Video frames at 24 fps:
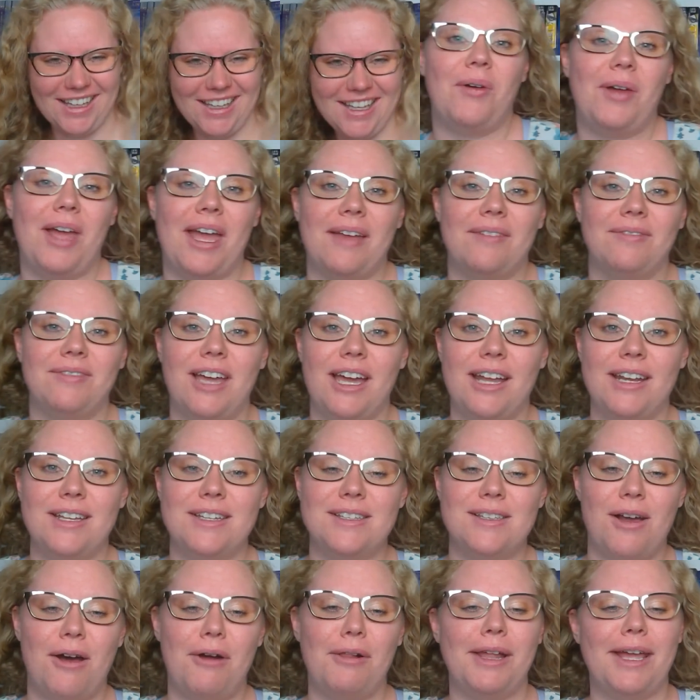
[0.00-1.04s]
Okay, that
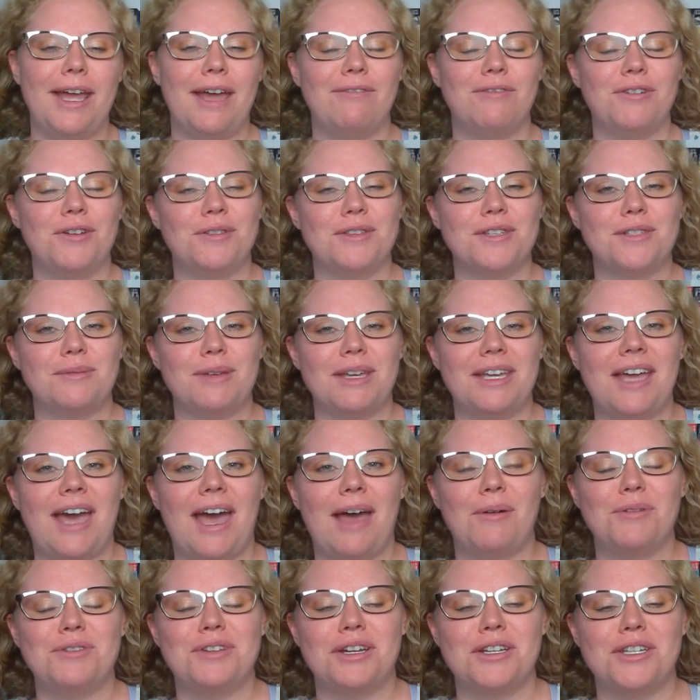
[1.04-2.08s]
is all I have for you this week.
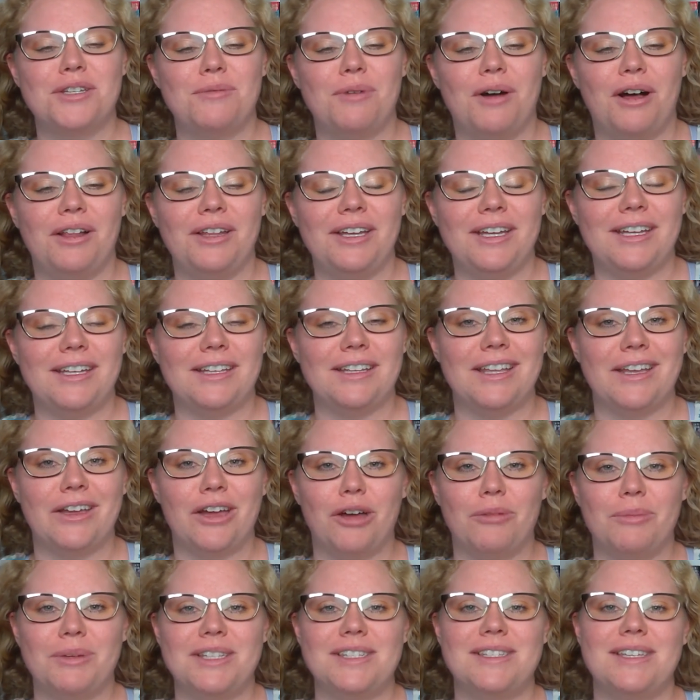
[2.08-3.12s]
I will talk to you all in the
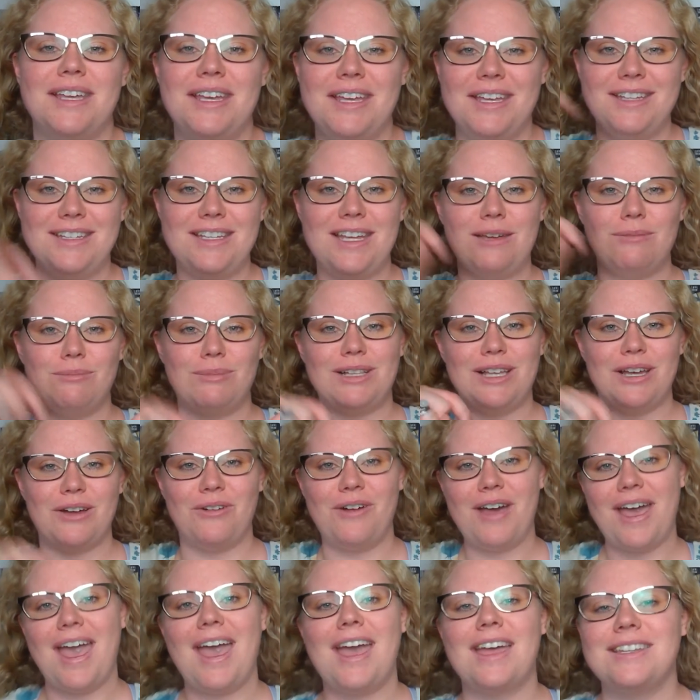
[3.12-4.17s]
comments down
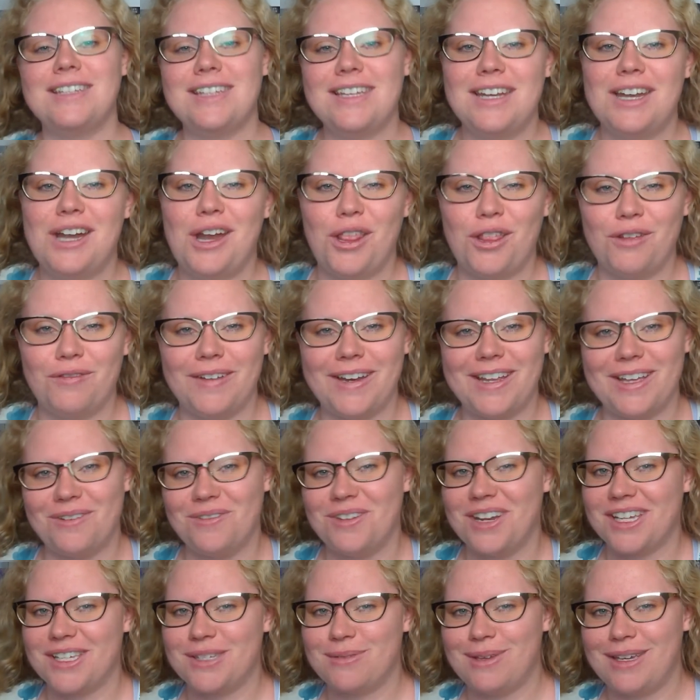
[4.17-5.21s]
below and in another video
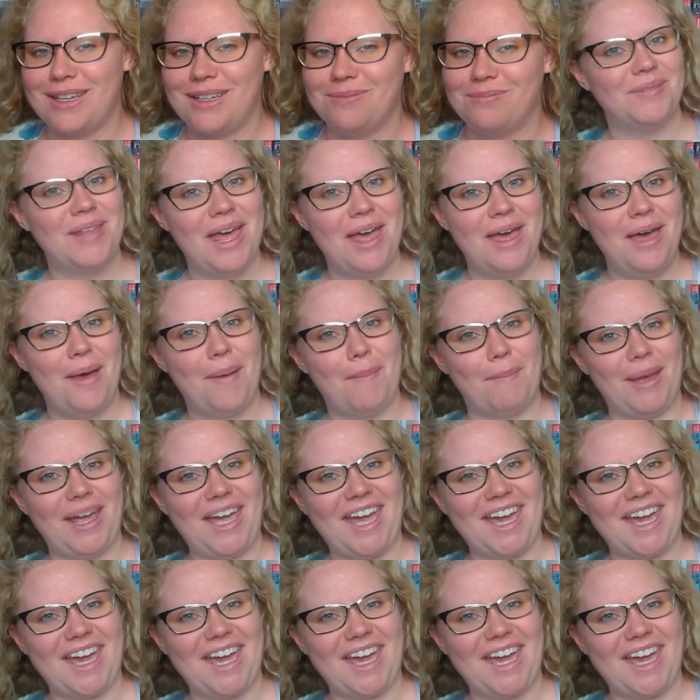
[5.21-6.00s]
next week. Bye